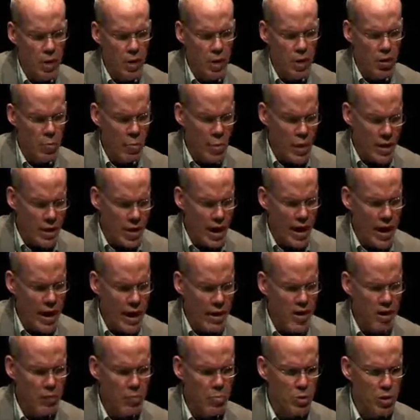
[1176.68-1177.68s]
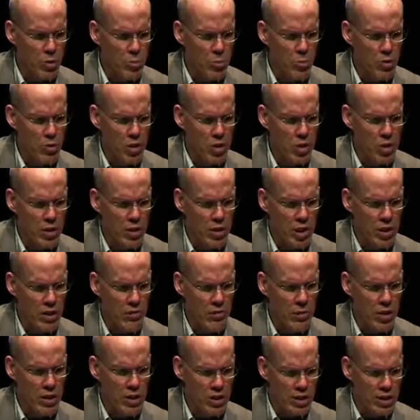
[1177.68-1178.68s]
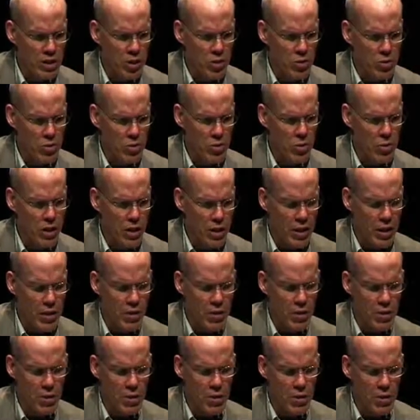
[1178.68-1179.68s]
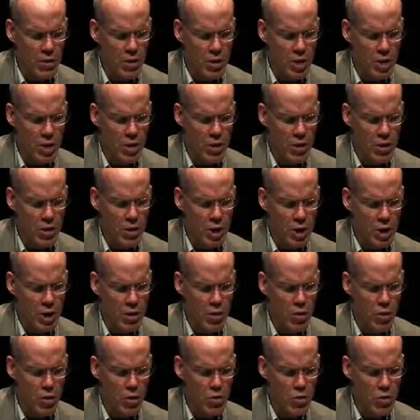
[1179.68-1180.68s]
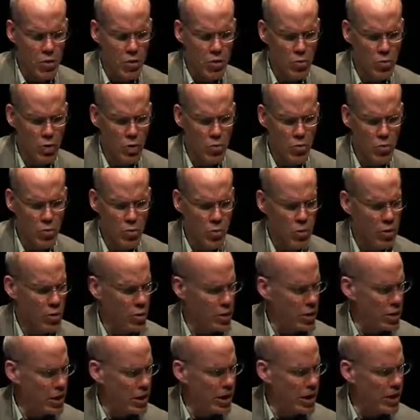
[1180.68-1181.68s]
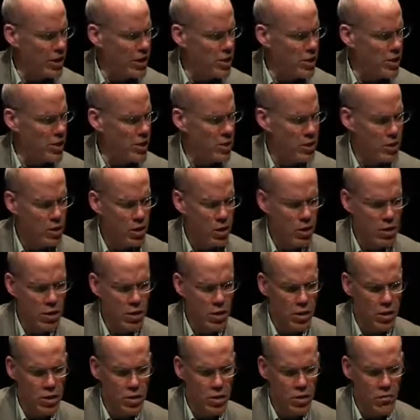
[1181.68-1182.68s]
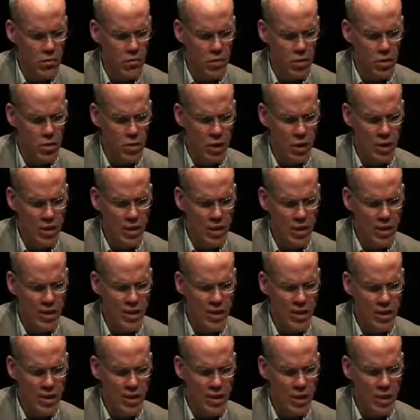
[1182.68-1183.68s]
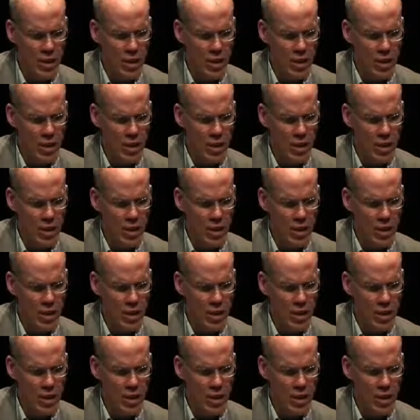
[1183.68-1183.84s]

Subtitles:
And we asked people as a kind of initial thing to take October 24th of 2009